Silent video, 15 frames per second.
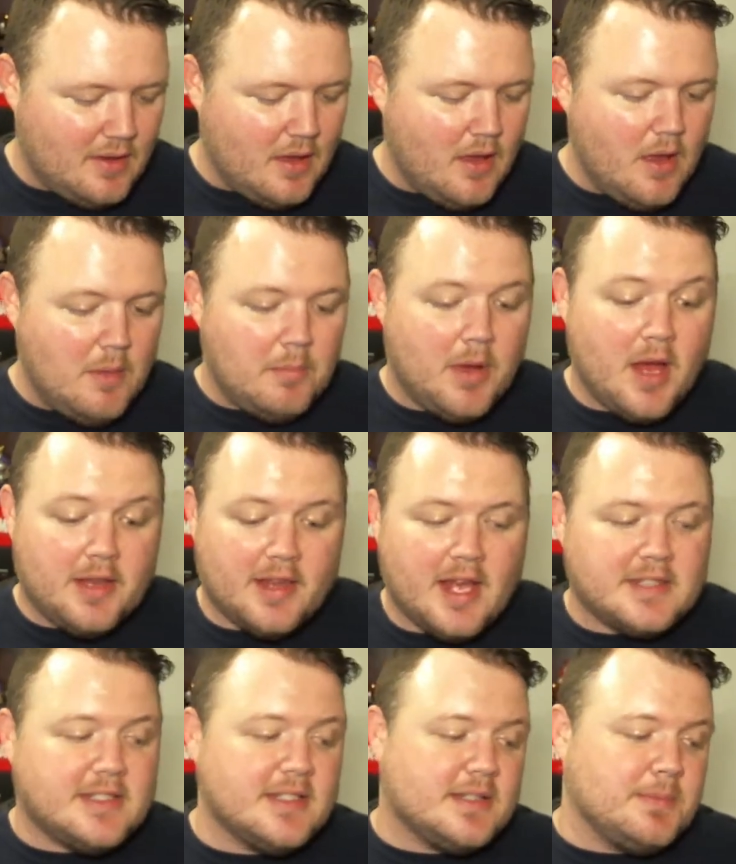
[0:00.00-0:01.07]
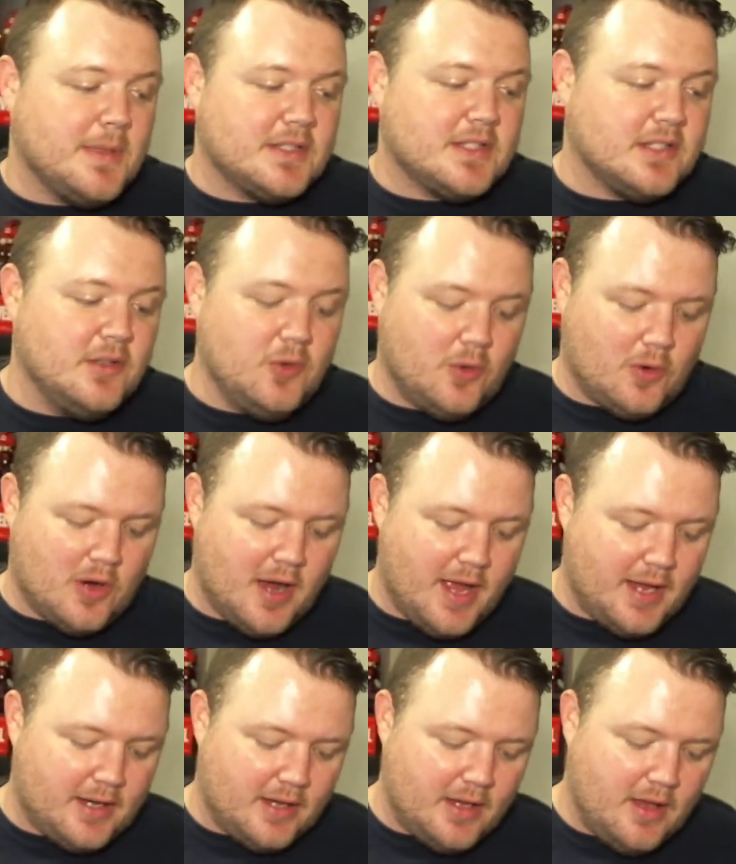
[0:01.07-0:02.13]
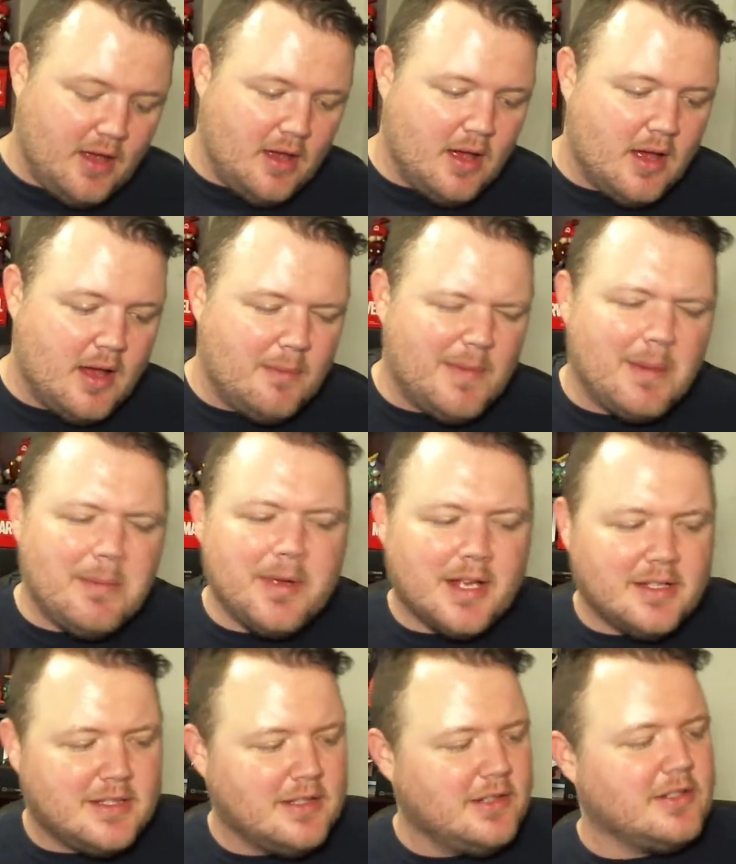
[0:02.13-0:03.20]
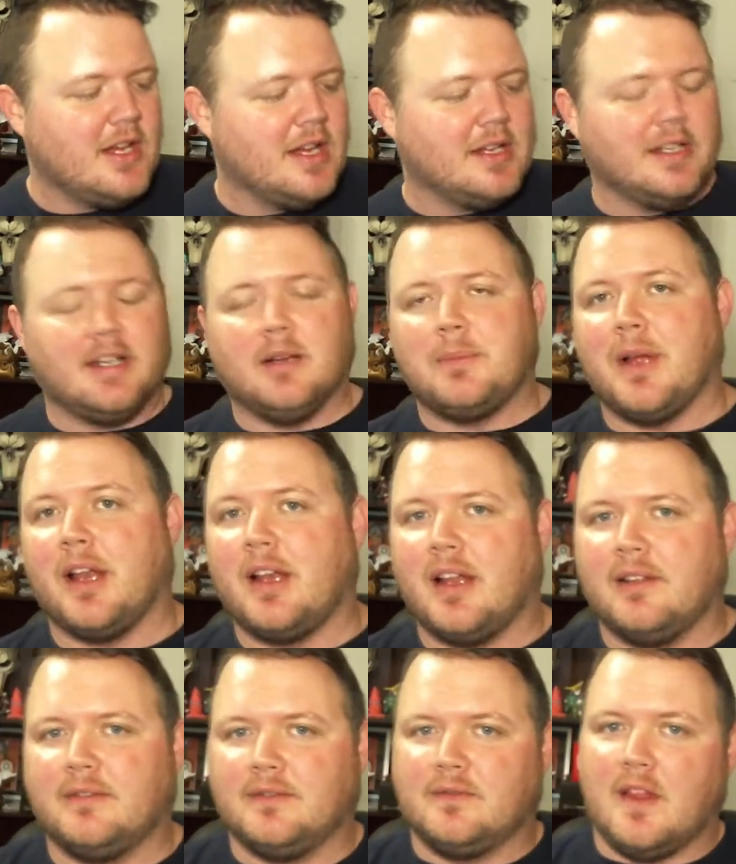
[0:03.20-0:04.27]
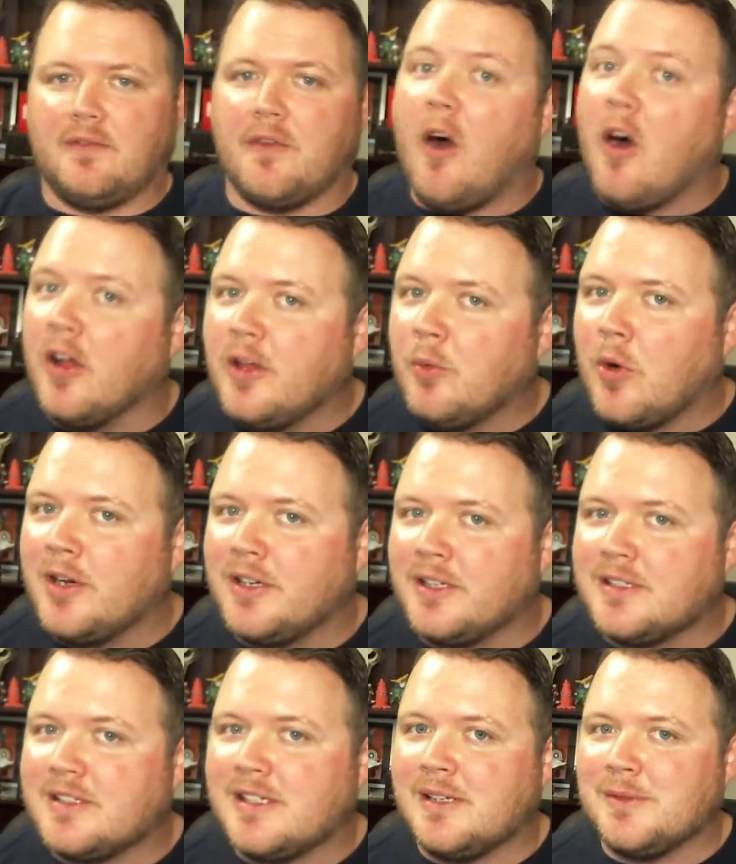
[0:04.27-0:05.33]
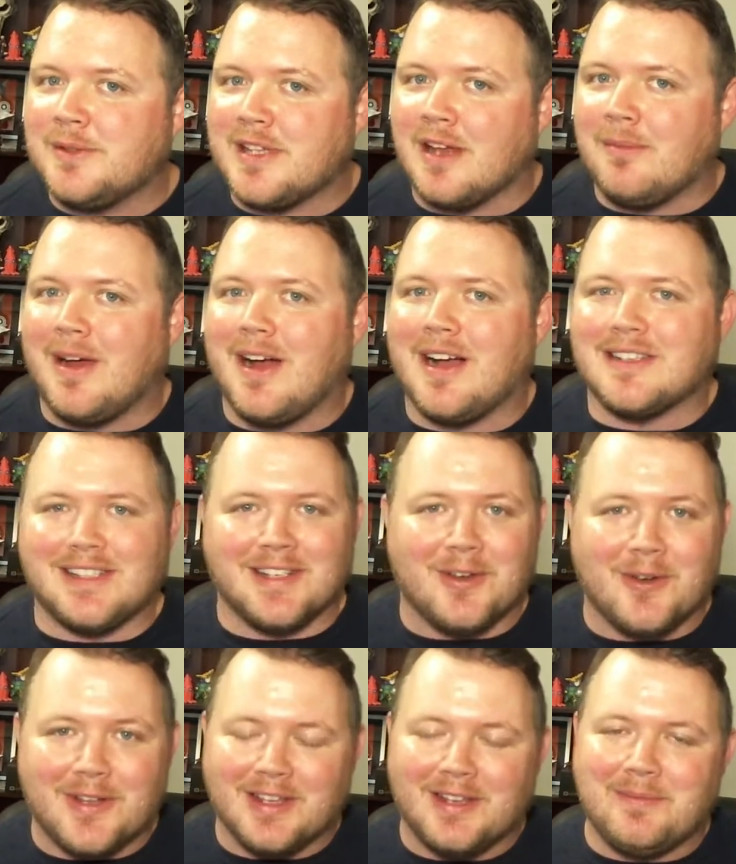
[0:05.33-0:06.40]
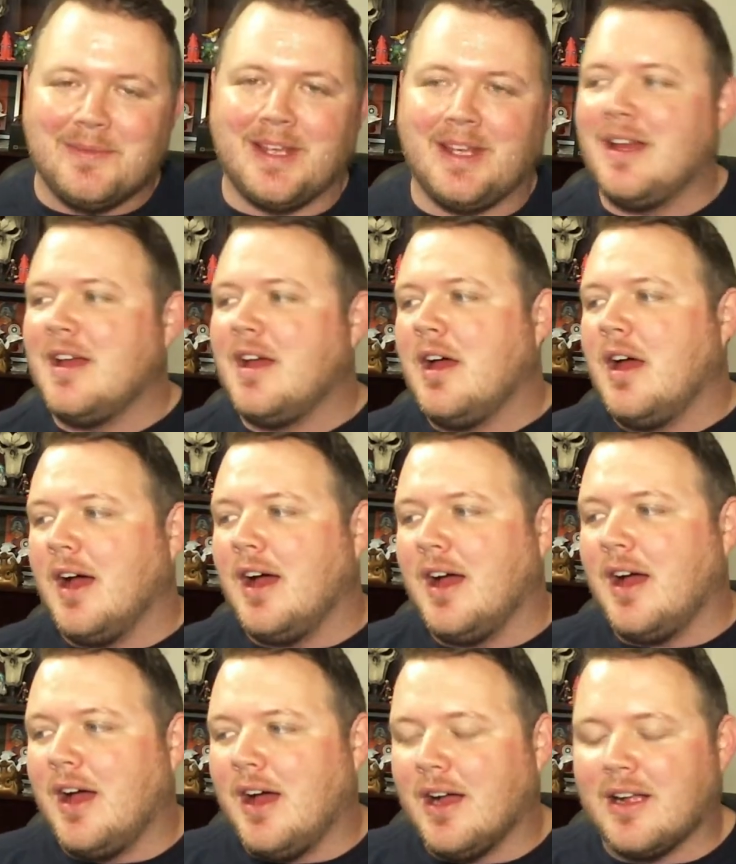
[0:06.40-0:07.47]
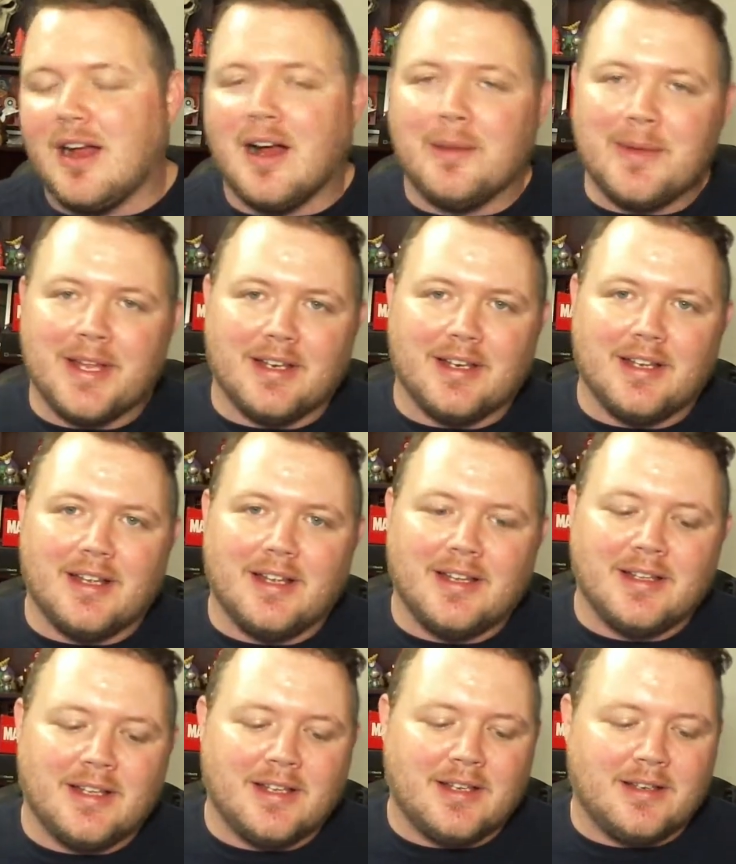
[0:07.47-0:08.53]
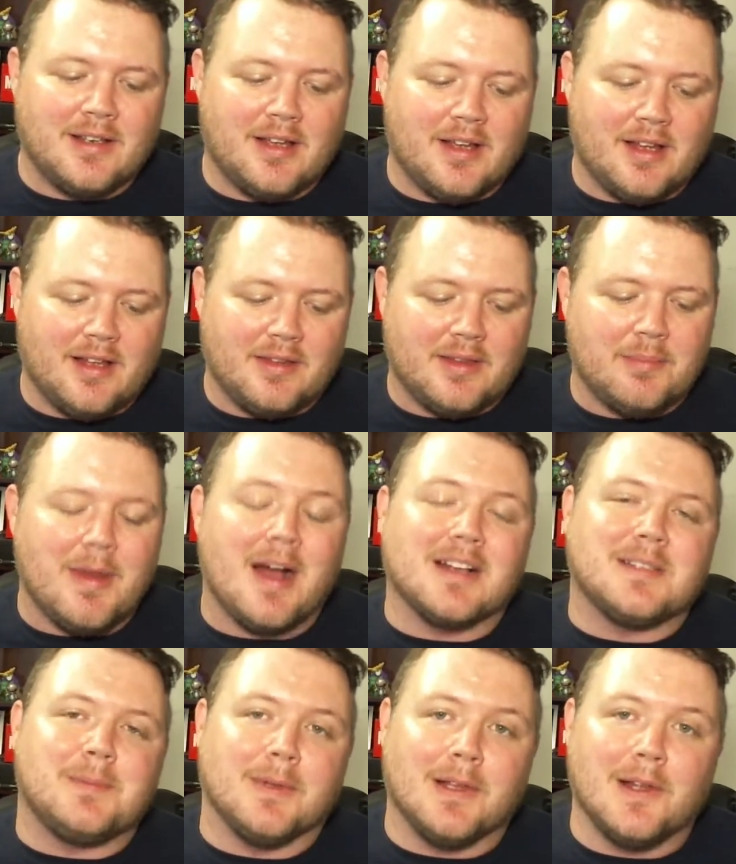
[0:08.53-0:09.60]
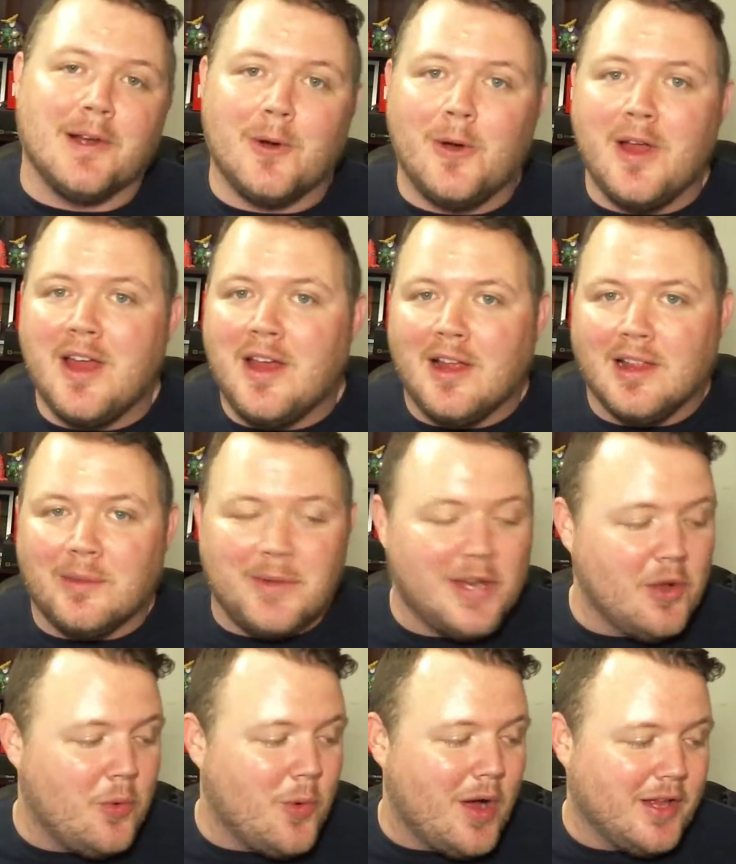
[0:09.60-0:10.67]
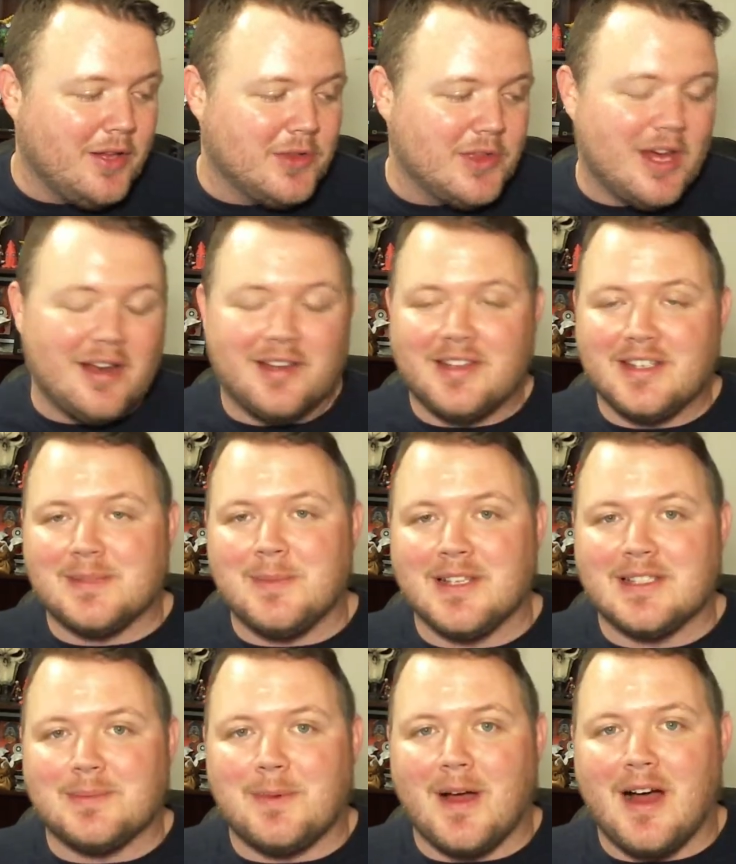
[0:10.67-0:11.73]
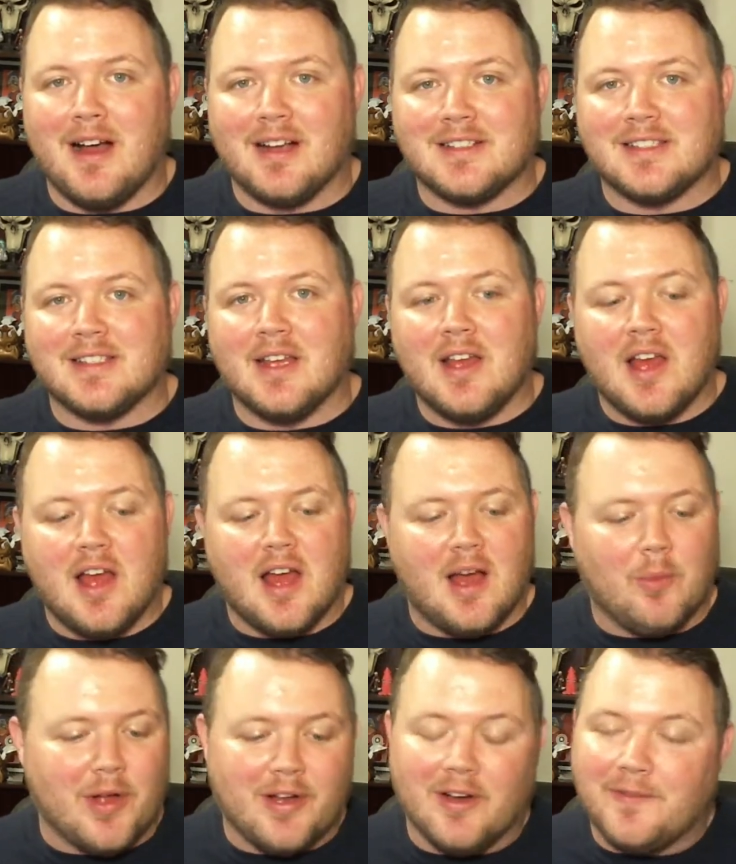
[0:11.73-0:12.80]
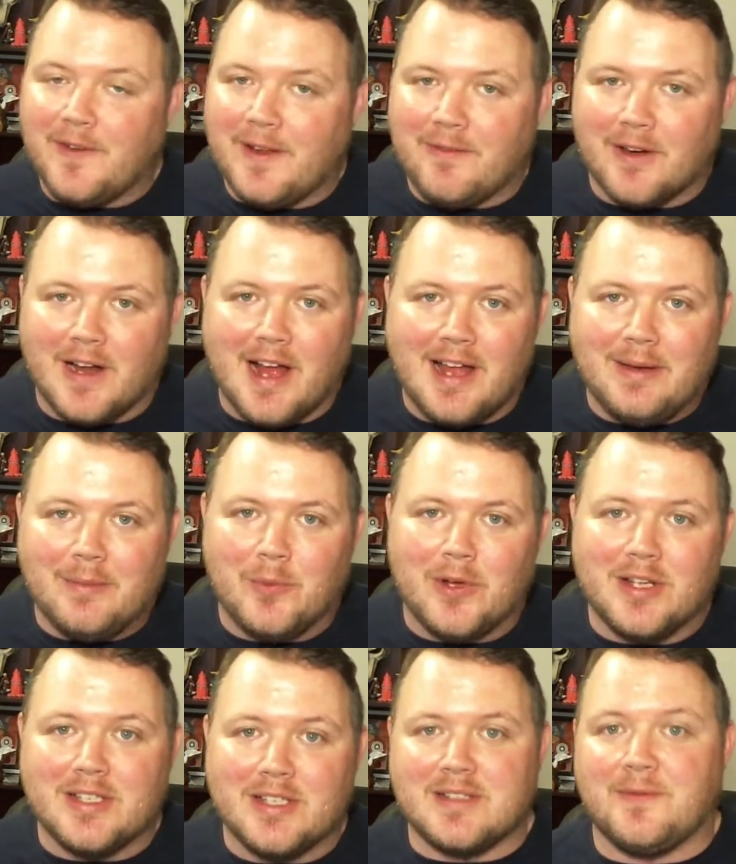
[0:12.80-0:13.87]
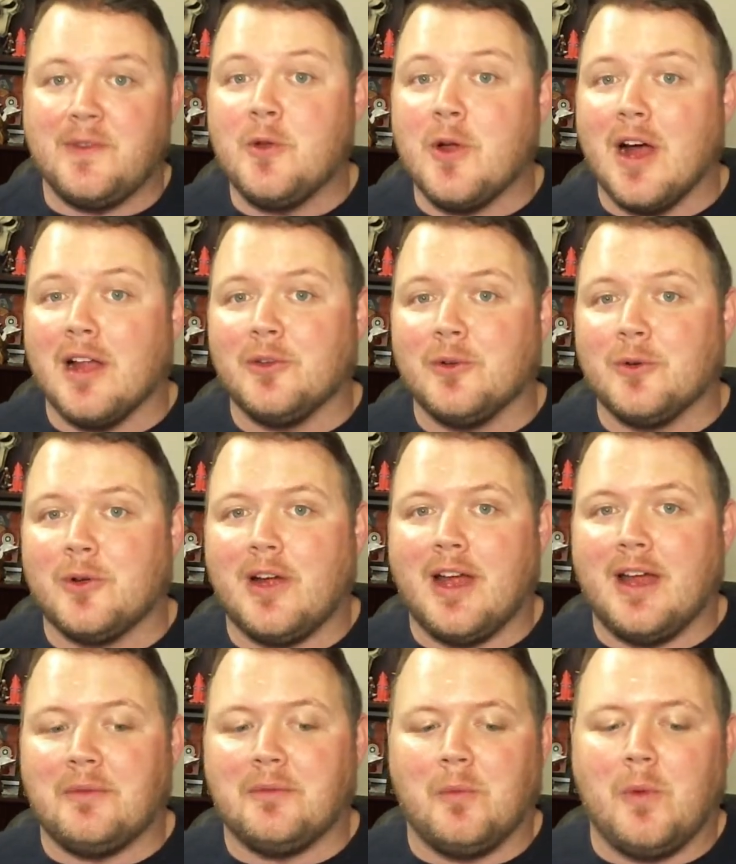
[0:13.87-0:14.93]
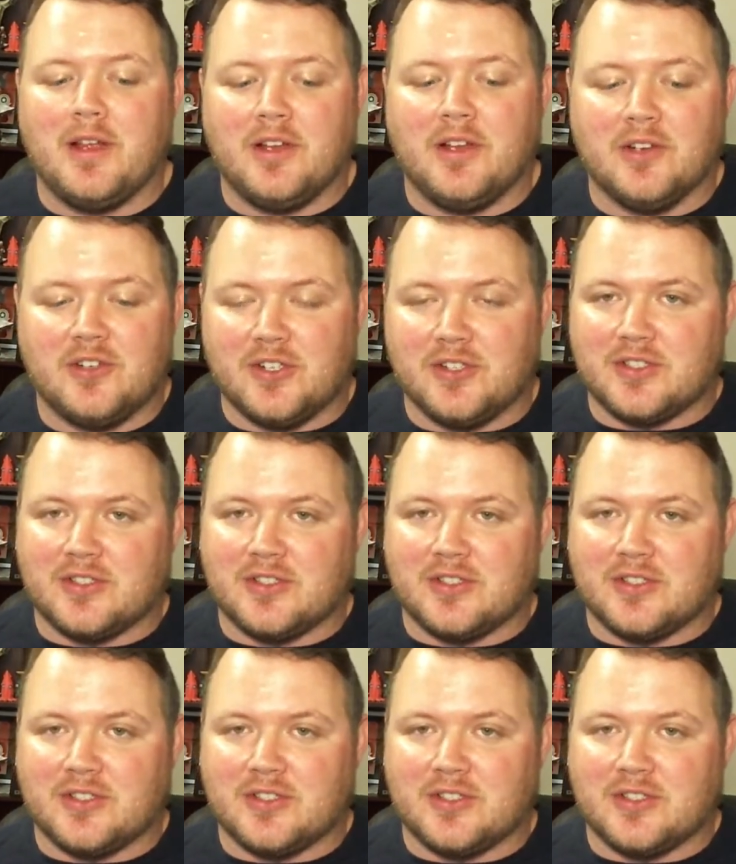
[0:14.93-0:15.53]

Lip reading: But that's this month's Loot Crate. I'm going to continue talking here, but if all you wanted to see was the unboxing, go ahead and leave me a comment in the box below. Let me know what you thought of this month's box, what your favorite item was, if you got Loot Crate, what you're just